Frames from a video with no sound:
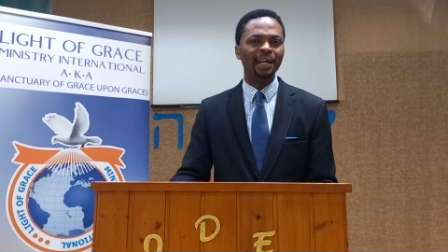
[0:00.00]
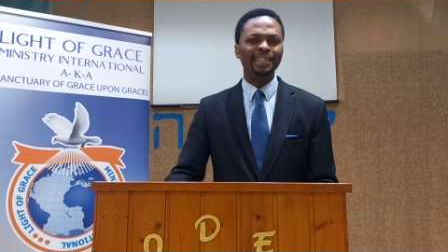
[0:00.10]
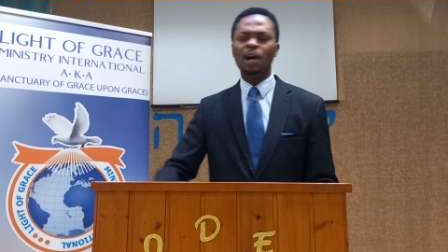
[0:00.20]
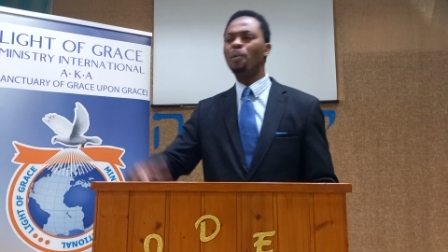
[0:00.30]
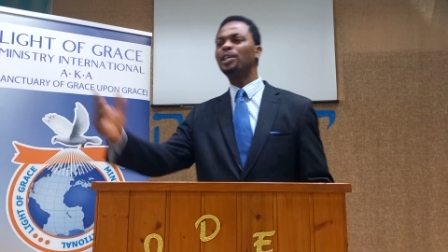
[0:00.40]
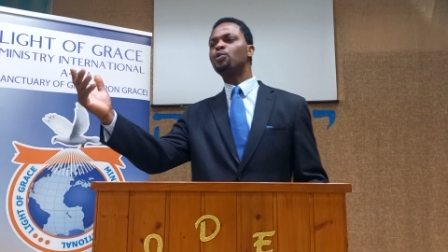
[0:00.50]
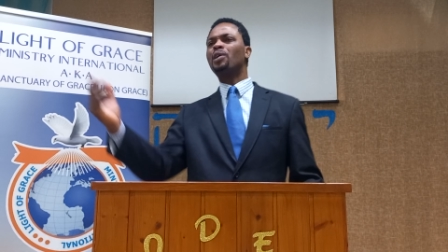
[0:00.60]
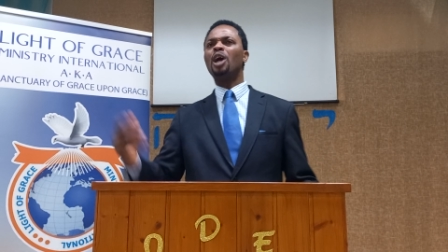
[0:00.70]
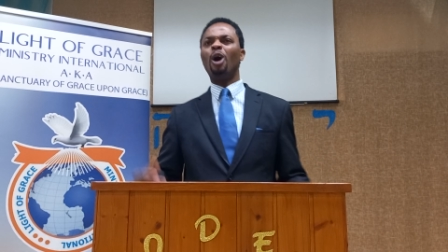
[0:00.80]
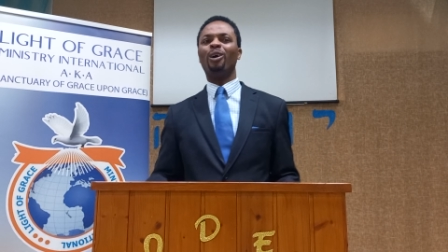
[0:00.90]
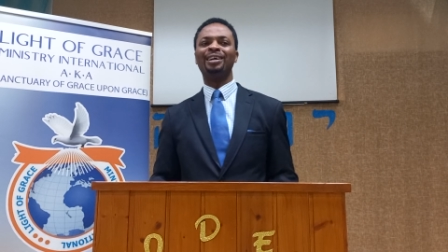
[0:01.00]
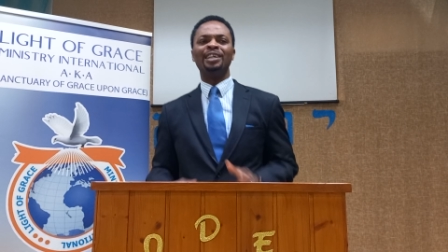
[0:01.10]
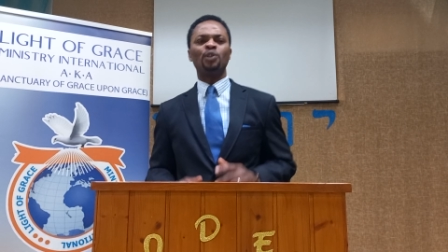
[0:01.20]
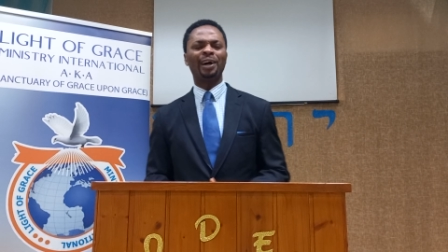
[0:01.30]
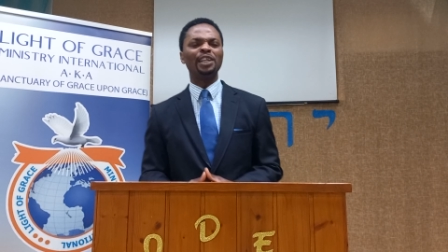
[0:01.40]
They went to God,
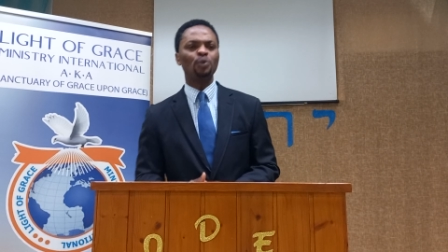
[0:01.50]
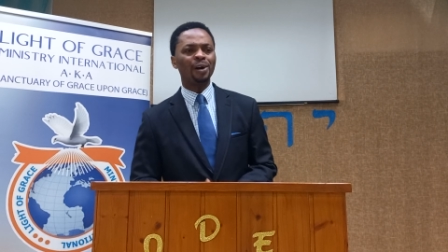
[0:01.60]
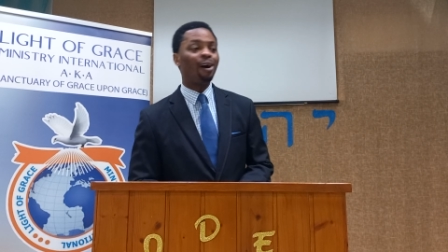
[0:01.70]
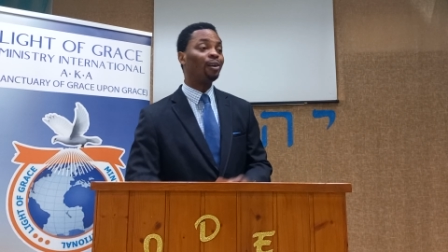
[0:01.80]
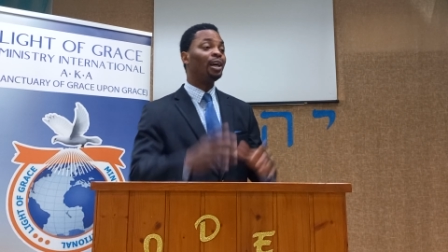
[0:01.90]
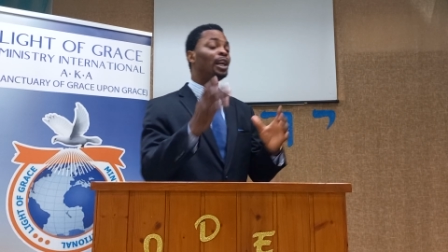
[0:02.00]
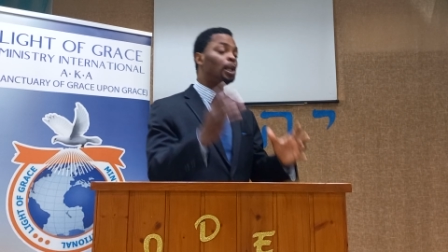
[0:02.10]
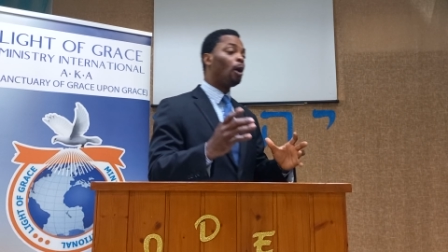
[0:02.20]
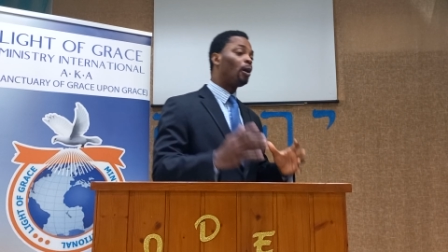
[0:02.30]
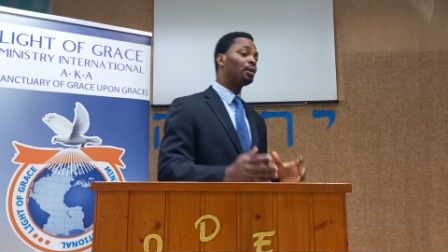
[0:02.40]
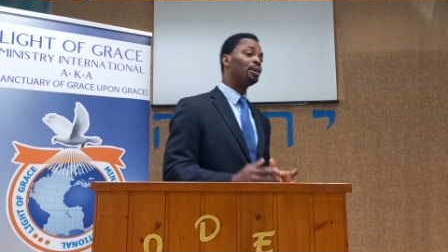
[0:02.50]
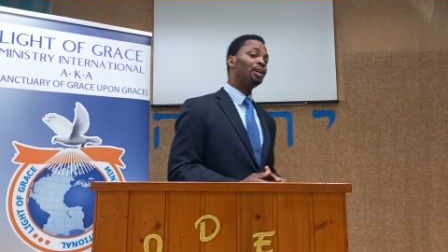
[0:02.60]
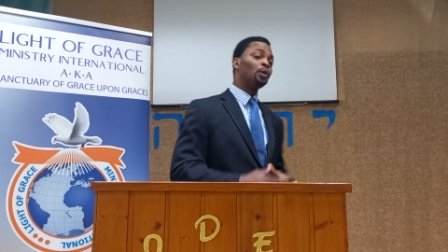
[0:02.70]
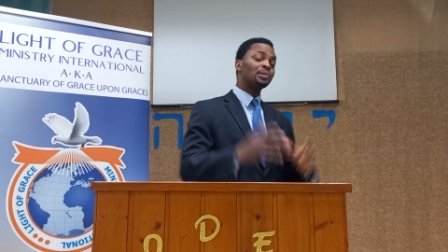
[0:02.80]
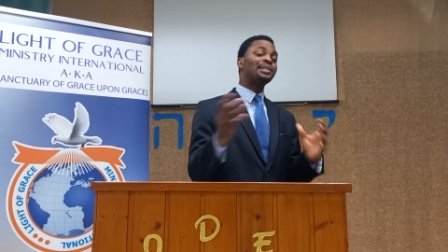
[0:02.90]
talking to God, Lord,
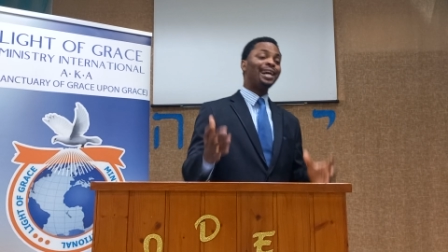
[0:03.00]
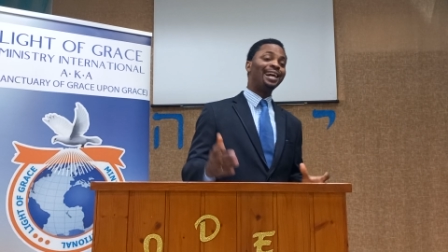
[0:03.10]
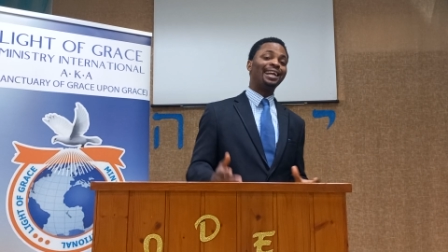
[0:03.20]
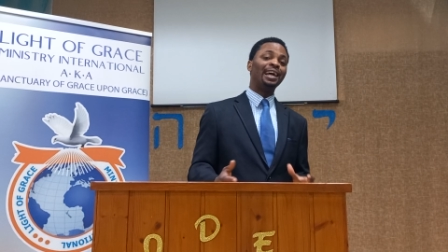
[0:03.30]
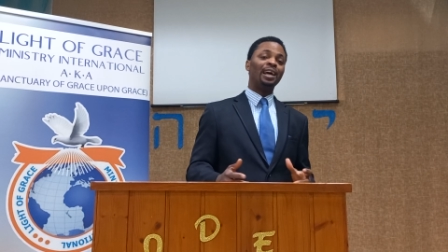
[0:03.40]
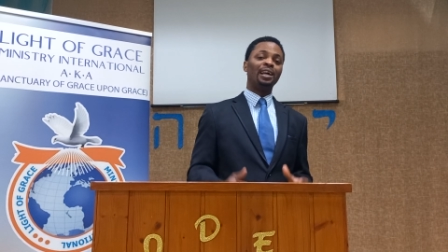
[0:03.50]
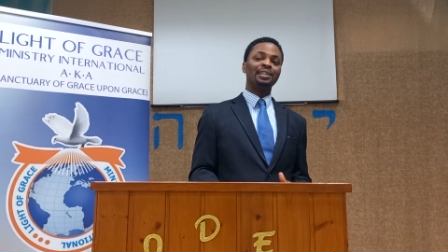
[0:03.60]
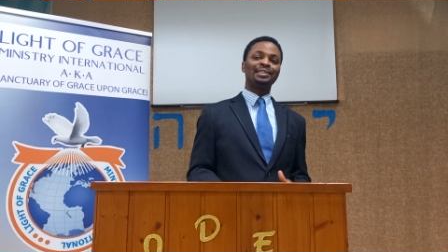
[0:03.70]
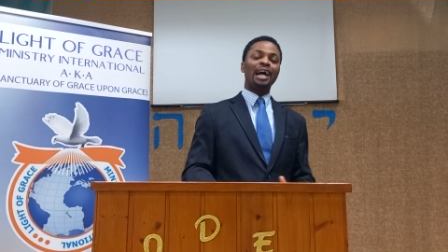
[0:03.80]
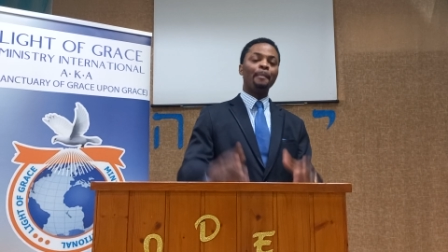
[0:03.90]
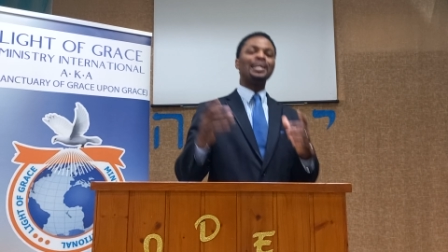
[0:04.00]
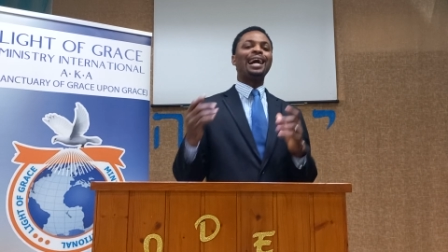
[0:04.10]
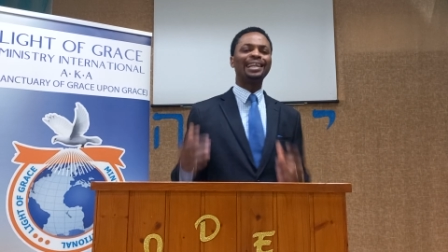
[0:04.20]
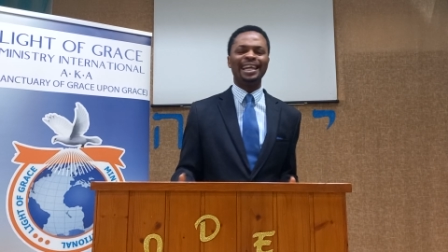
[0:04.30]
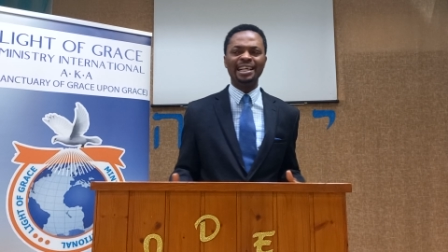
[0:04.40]
you said, time
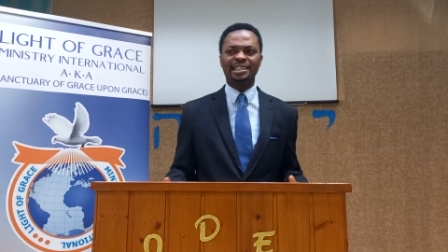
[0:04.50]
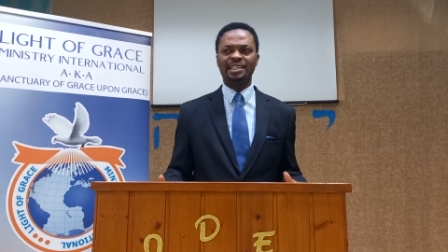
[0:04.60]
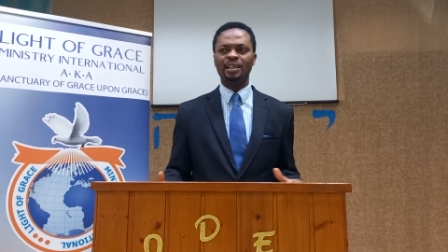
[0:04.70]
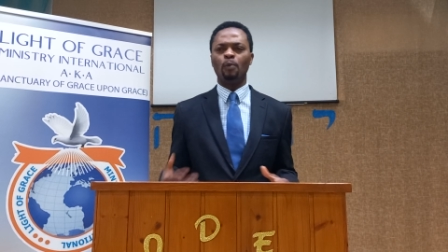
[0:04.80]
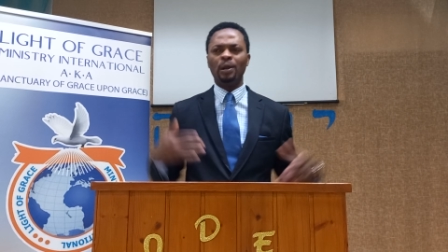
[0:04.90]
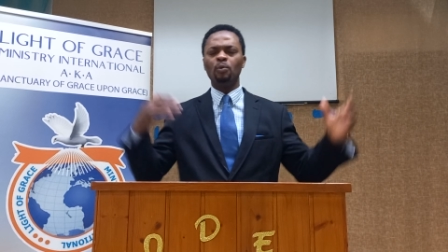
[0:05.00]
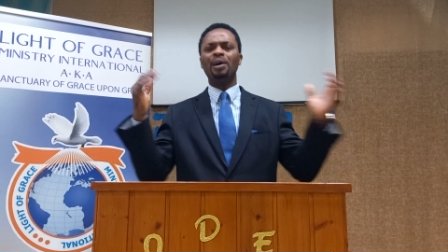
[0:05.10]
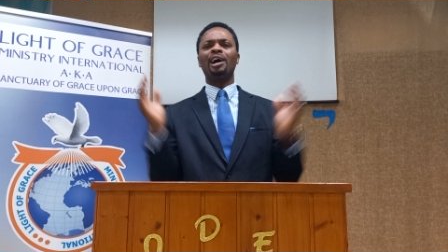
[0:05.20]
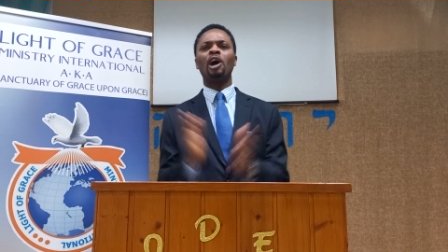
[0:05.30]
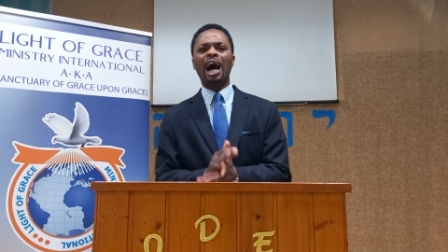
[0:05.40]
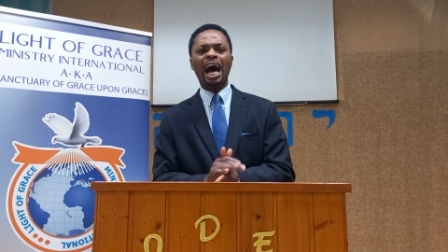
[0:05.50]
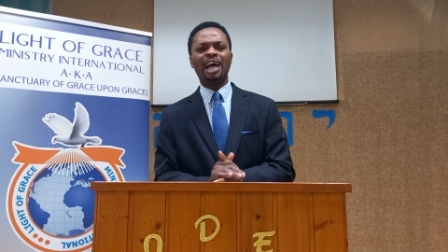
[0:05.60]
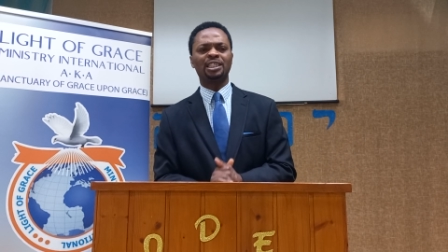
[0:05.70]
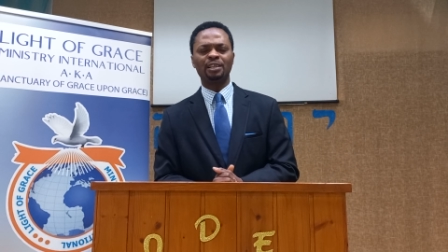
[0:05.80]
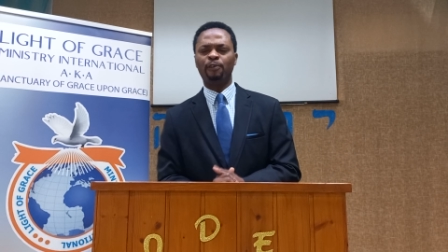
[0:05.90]
like this, when we
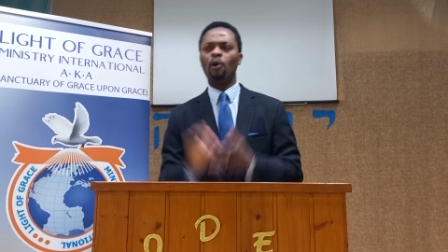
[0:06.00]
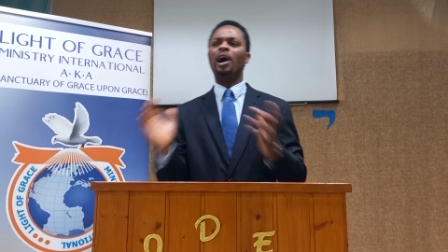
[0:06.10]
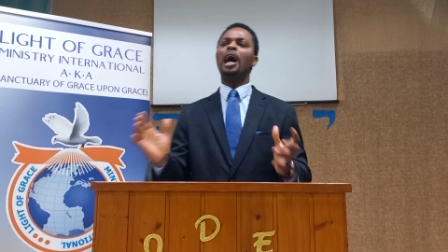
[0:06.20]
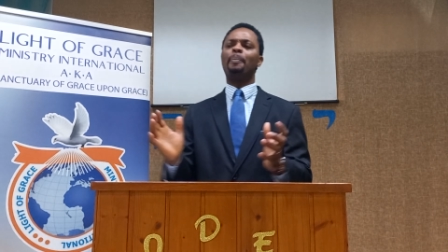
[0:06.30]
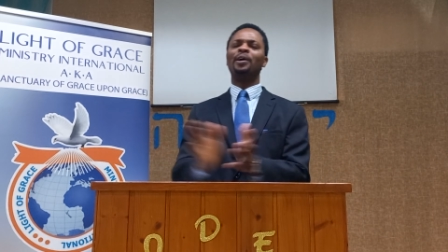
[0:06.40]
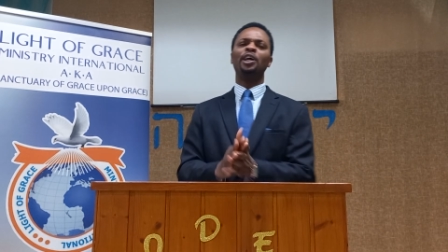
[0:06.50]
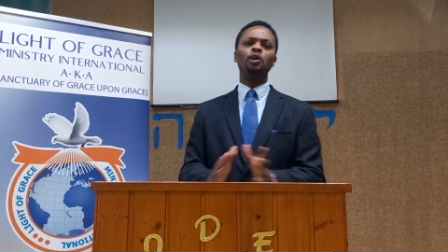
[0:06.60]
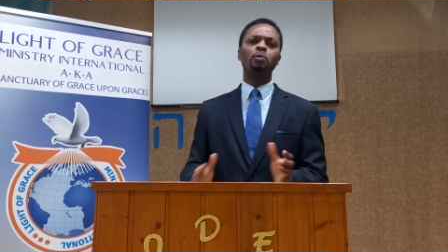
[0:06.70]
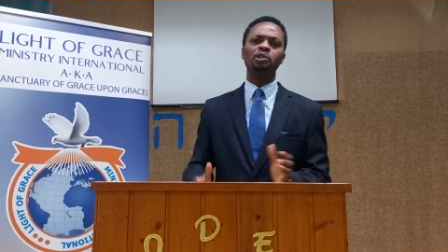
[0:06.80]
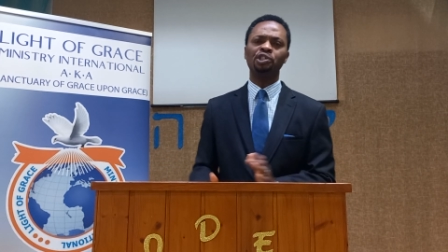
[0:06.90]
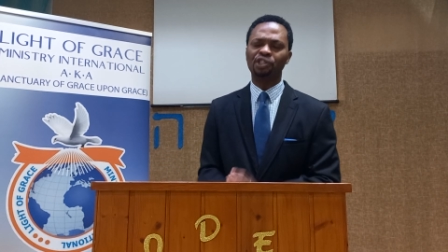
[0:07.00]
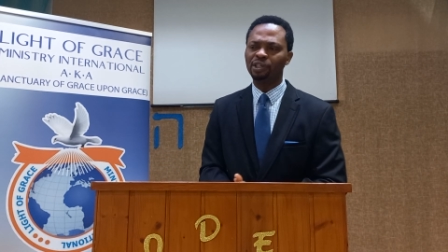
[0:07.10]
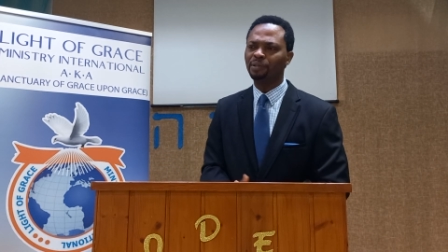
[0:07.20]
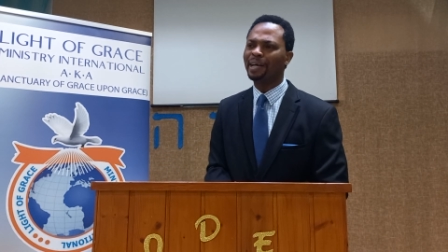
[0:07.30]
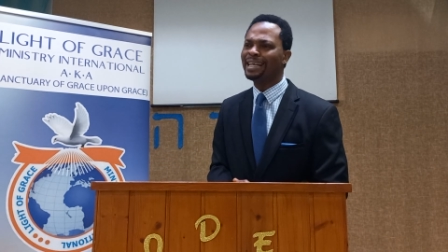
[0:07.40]
ask for help, you will
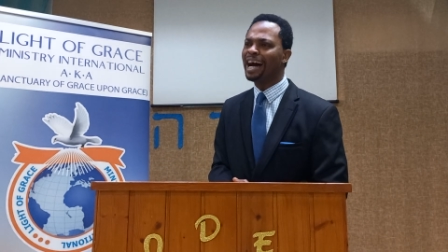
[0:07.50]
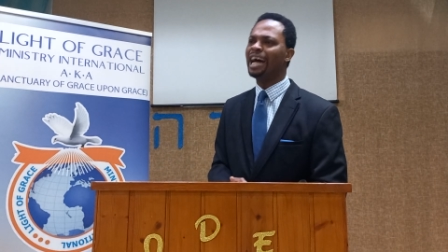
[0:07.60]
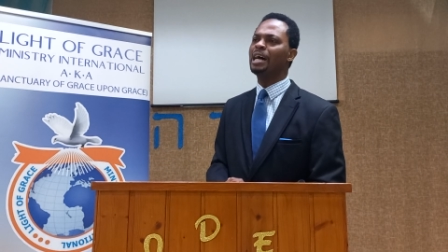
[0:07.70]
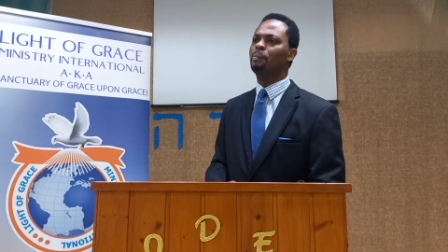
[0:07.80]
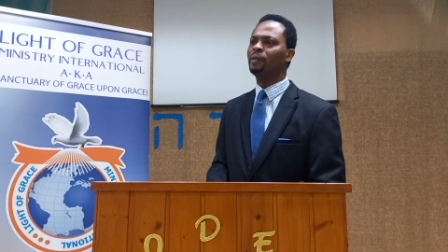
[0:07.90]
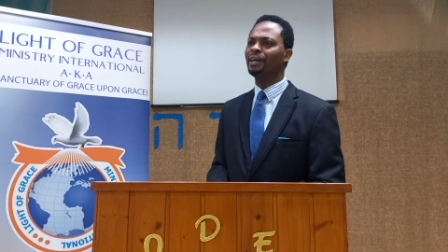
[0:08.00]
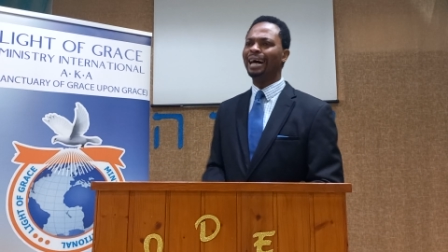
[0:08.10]
render help.